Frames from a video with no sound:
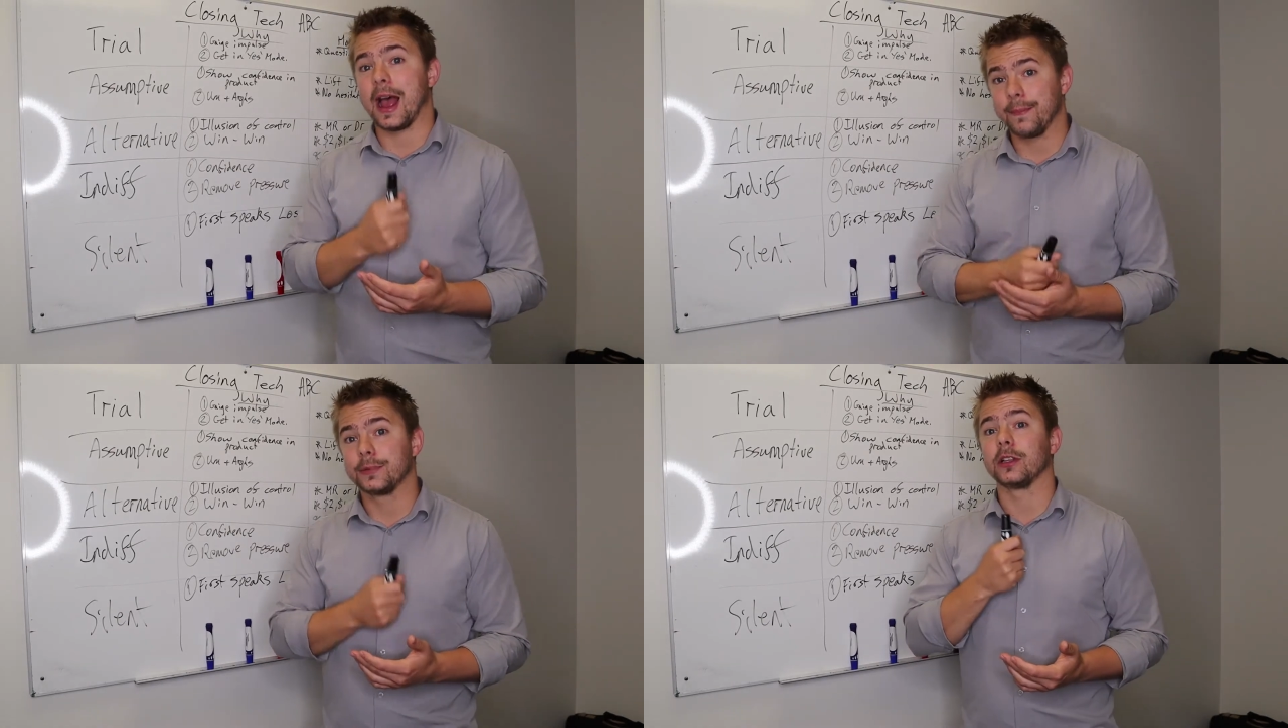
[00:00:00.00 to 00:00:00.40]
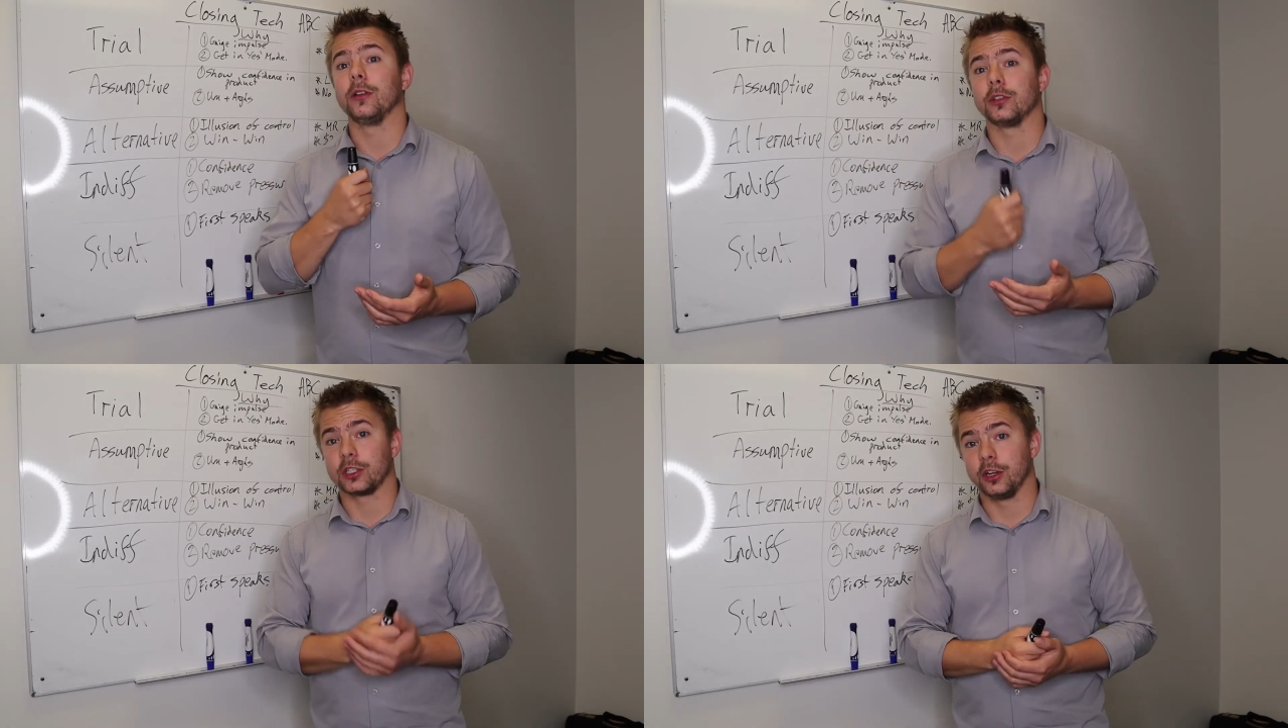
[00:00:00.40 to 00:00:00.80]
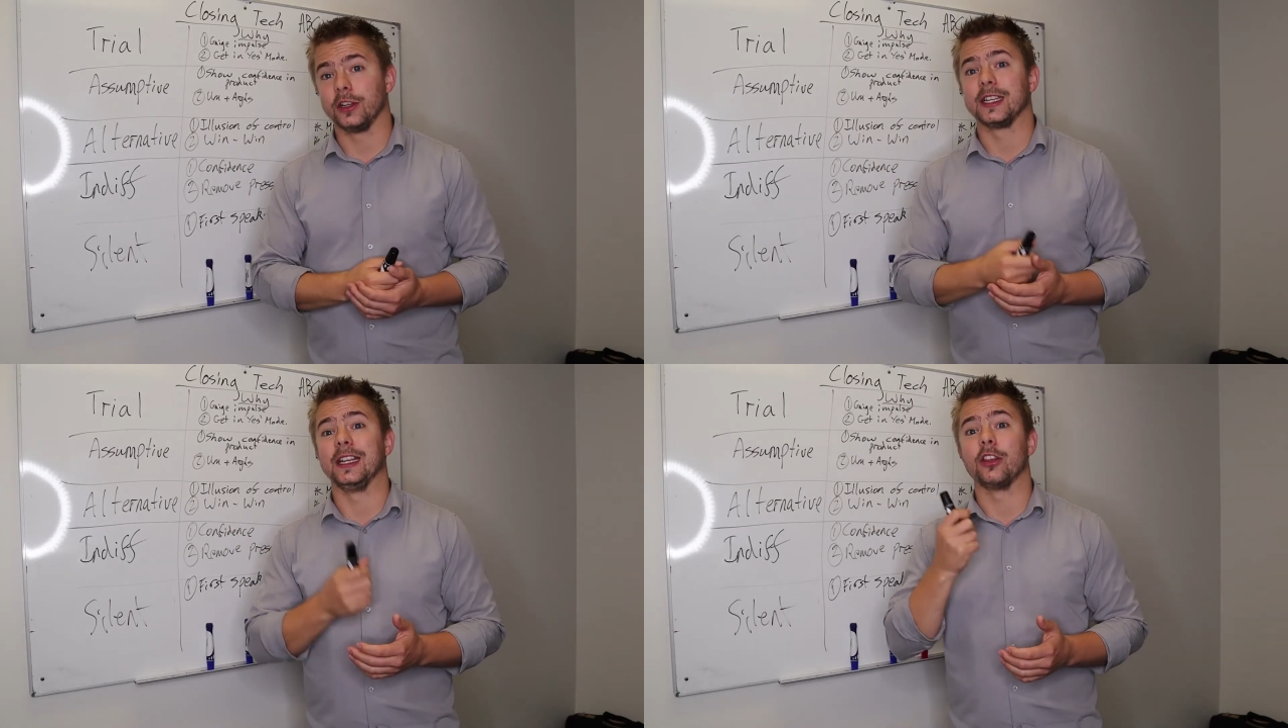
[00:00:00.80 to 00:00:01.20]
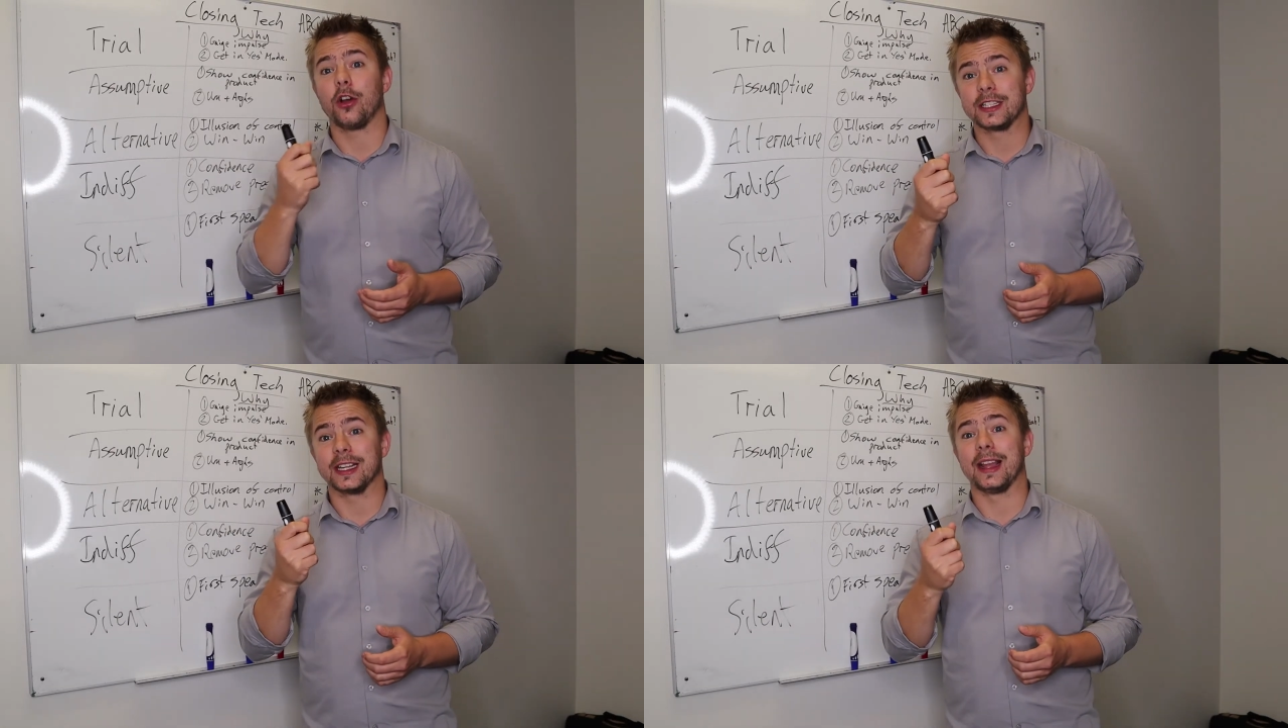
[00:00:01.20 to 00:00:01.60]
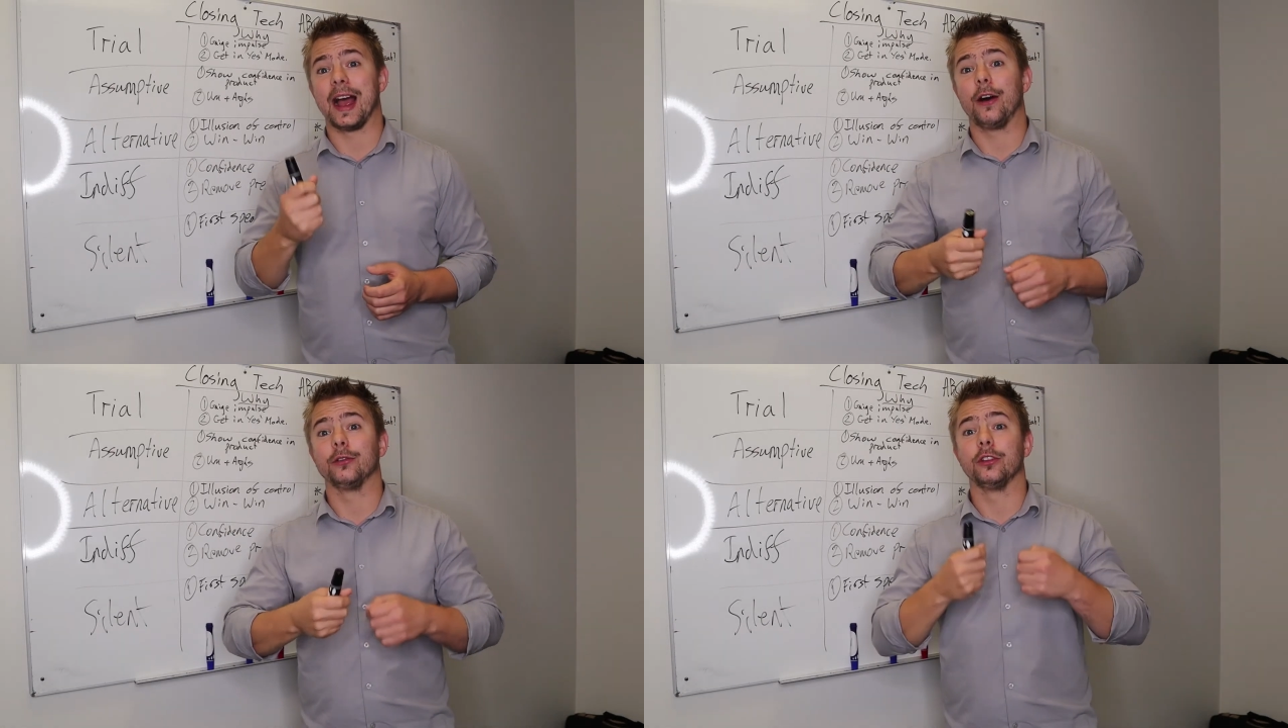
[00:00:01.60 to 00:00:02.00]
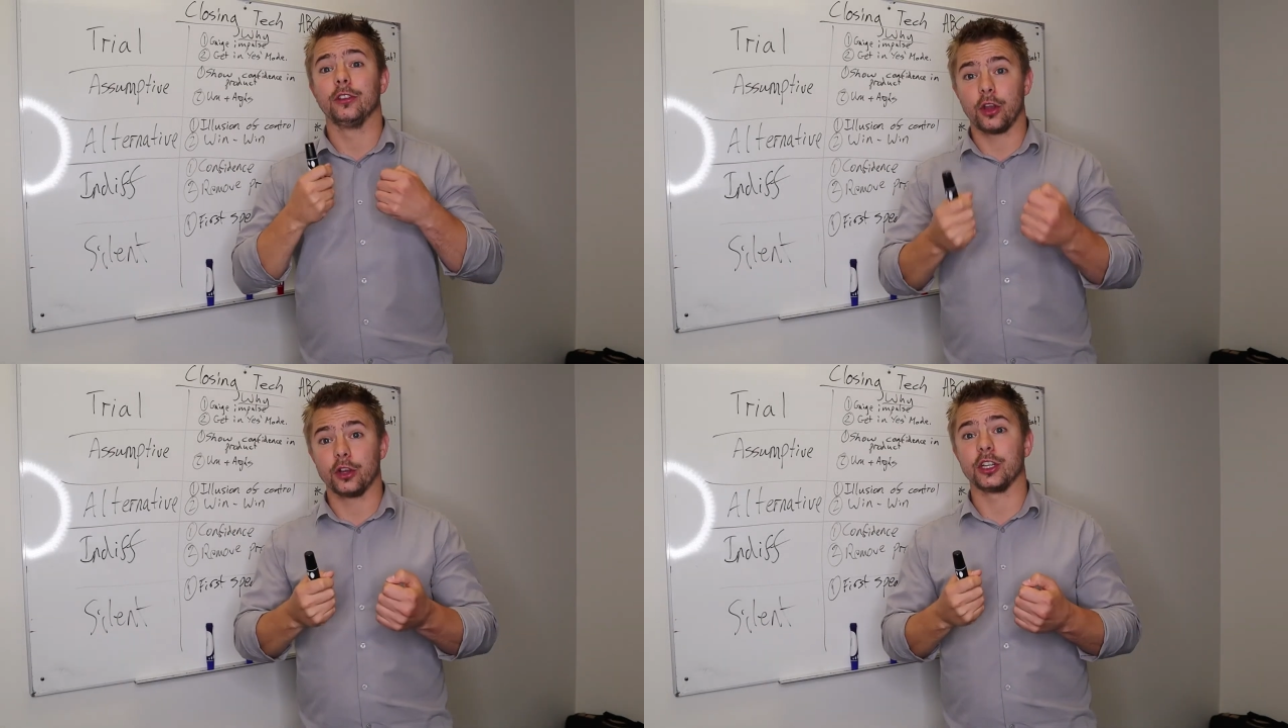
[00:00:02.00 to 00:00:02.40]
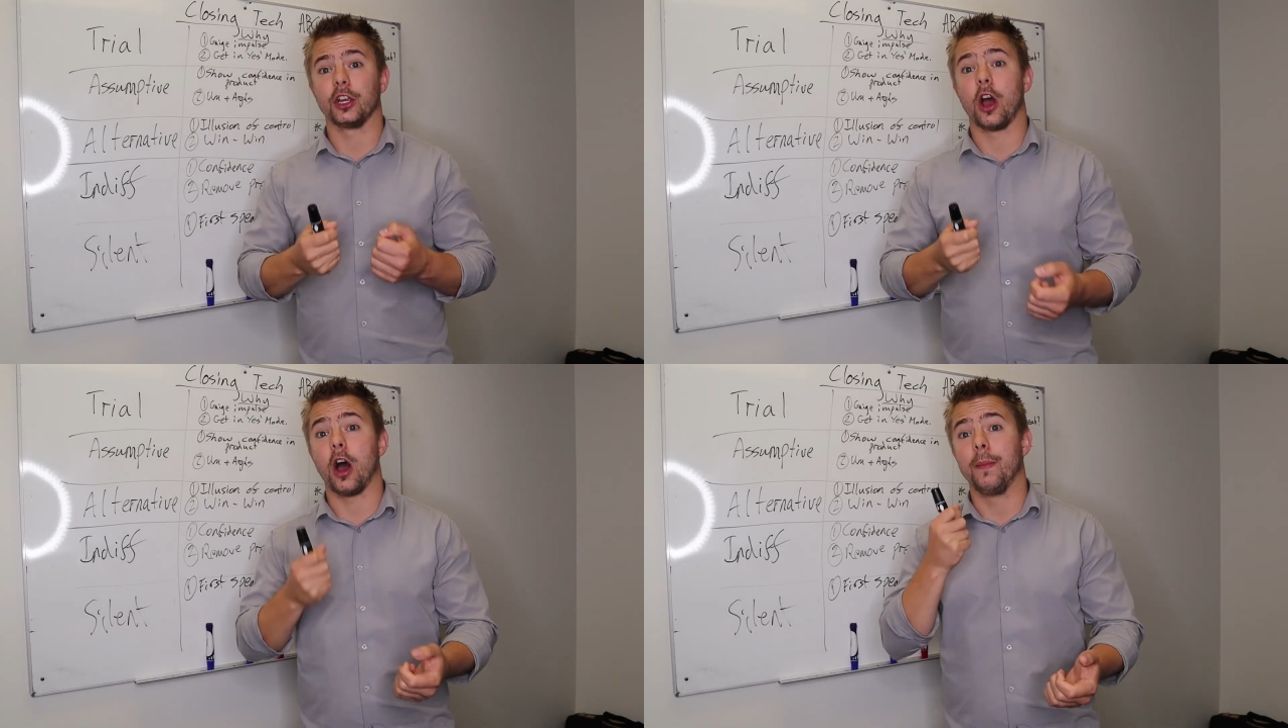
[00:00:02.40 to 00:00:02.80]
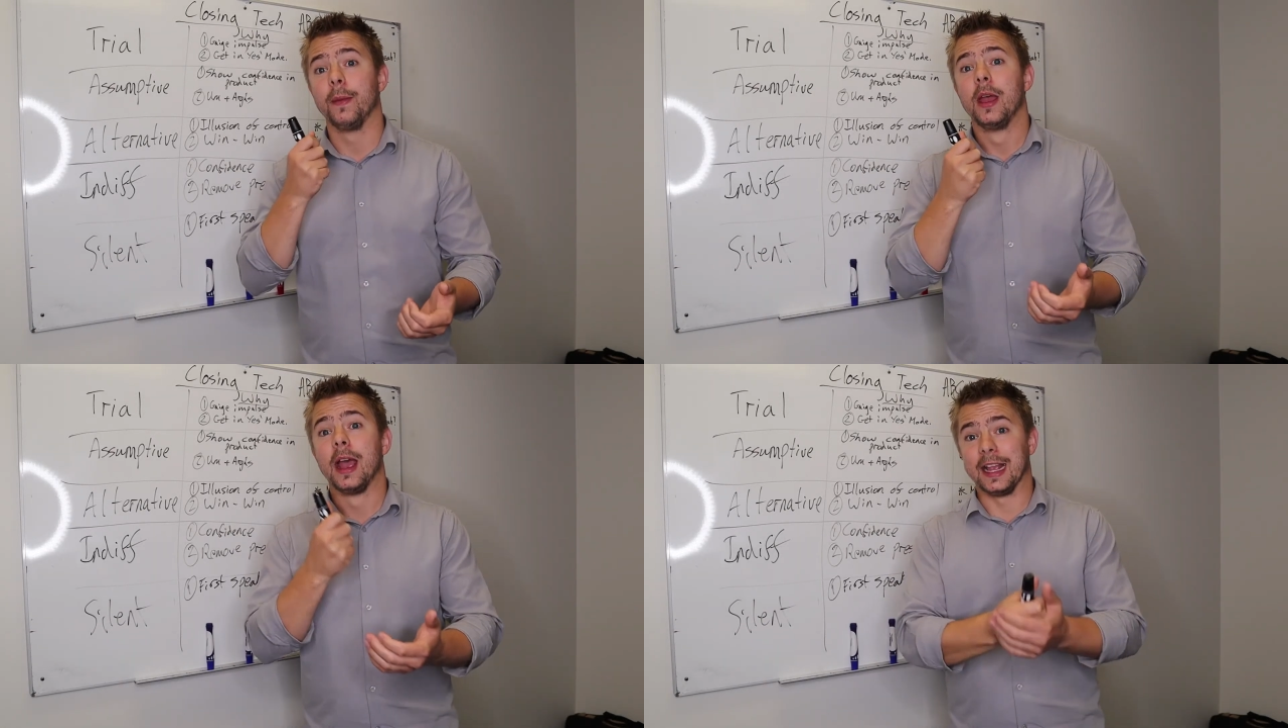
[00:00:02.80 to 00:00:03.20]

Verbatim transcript: absolute certainty, nice and loud, nice and calm,